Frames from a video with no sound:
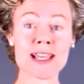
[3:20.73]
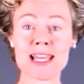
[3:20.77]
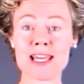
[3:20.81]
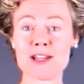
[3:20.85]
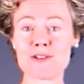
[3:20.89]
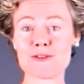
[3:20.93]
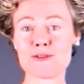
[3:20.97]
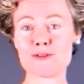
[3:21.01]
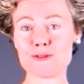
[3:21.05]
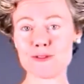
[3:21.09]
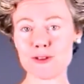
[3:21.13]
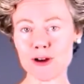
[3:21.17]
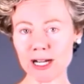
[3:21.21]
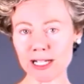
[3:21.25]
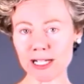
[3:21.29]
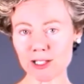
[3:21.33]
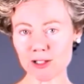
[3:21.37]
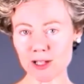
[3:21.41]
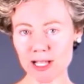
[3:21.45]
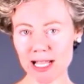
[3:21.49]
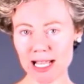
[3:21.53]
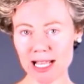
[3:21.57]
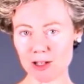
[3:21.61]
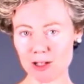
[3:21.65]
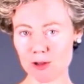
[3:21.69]
and
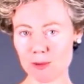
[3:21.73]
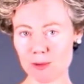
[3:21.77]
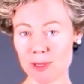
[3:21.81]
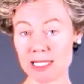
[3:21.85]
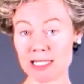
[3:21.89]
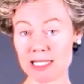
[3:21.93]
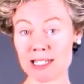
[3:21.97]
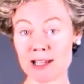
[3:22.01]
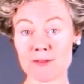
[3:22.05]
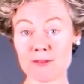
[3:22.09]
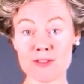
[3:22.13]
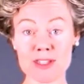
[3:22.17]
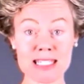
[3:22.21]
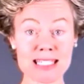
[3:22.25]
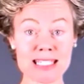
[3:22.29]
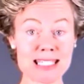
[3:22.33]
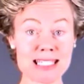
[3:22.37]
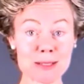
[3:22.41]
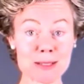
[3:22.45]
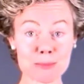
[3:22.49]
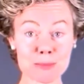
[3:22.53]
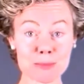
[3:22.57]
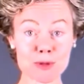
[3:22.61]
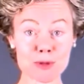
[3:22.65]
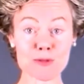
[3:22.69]
final element of the
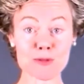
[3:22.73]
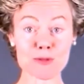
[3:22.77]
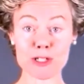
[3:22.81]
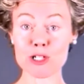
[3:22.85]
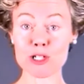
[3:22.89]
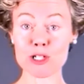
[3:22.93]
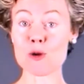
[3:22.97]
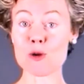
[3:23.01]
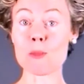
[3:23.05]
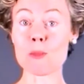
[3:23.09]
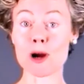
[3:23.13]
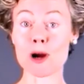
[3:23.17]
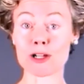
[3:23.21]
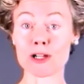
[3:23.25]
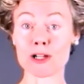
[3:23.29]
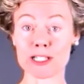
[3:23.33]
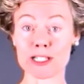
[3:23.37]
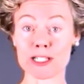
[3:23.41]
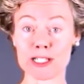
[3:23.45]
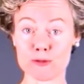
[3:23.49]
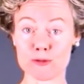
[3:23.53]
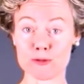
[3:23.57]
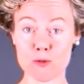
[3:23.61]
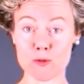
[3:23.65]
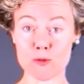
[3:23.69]
Simple Video
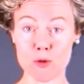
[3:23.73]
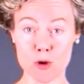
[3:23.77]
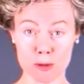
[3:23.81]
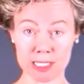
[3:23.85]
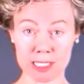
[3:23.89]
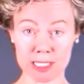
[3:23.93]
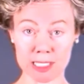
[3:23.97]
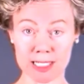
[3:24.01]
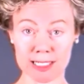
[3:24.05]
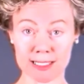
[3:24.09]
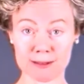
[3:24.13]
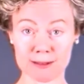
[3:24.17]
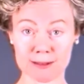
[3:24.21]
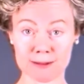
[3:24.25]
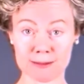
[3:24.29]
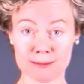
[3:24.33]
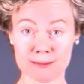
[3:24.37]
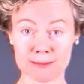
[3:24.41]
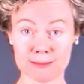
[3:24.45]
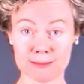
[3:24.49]
Marketing Formula.